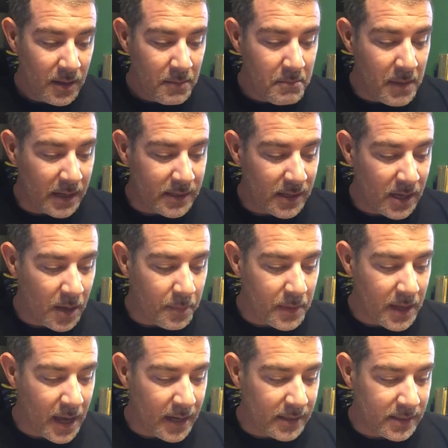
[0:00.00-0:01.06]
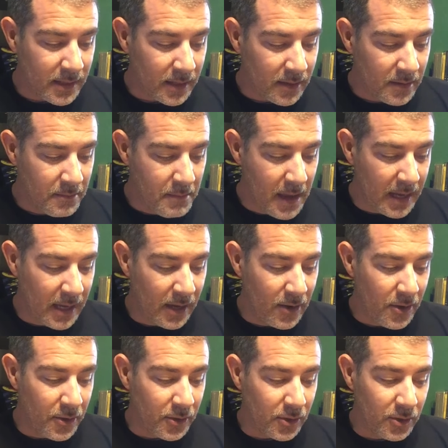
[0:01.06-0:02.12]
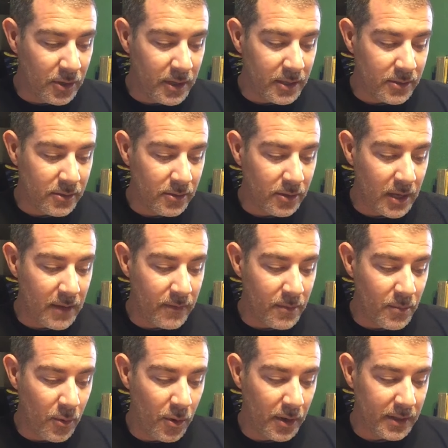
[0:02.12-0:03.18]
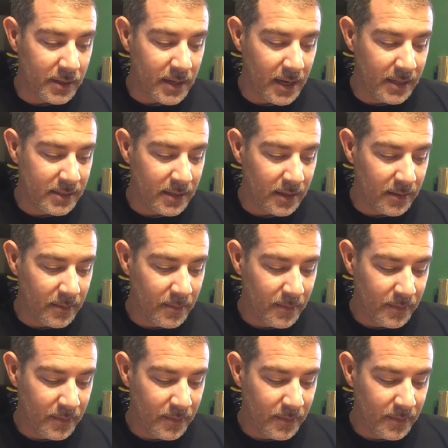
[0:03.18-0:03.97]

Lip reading: Mixing up the icing, making all the goodies look even more enticing.